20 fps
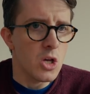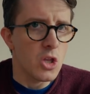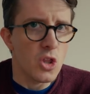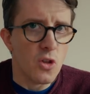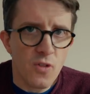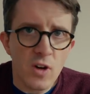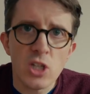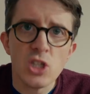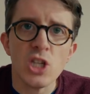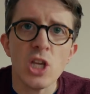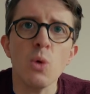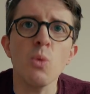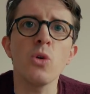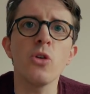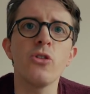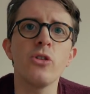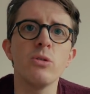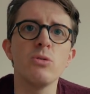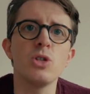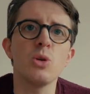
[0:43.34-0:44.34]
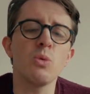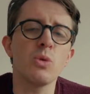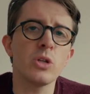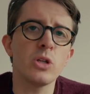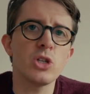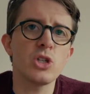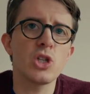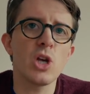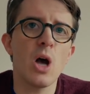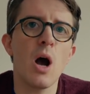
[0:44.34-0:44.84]
The first thing you want to do is you want
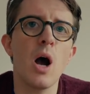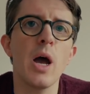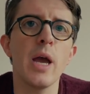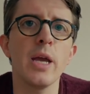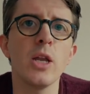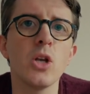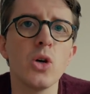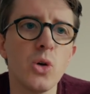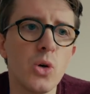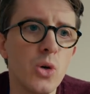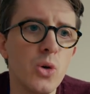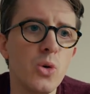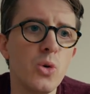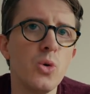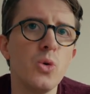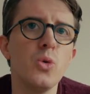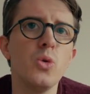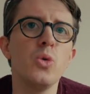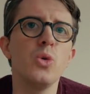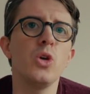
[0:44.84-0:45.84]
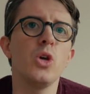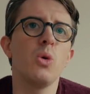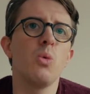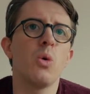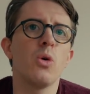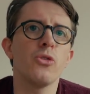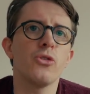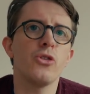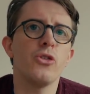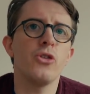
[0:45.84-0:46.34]
to decide who you
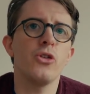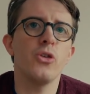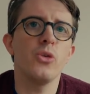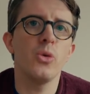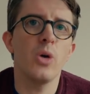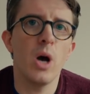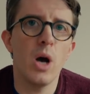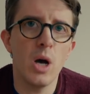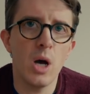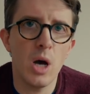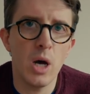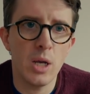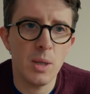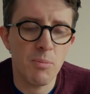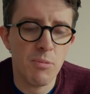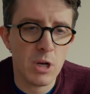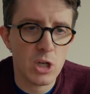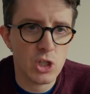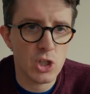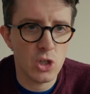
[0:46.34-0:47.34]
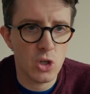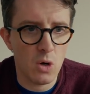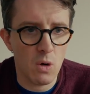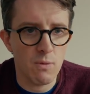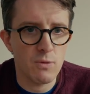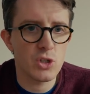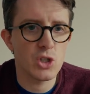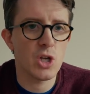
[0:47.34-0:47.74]
want to do uh, an impression of.